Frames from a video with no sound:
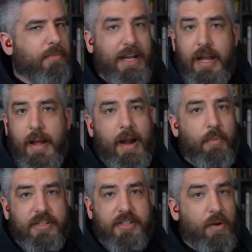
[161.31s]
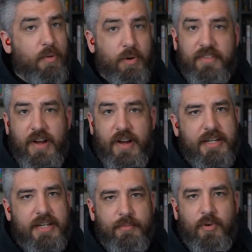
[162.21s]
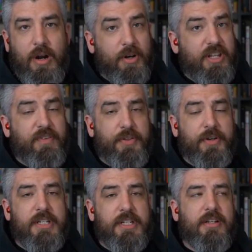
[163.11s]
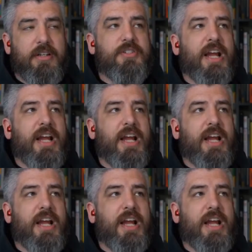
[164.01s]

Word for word: I, I worked. I don't work at Vox anymore. I worked there for 13 years.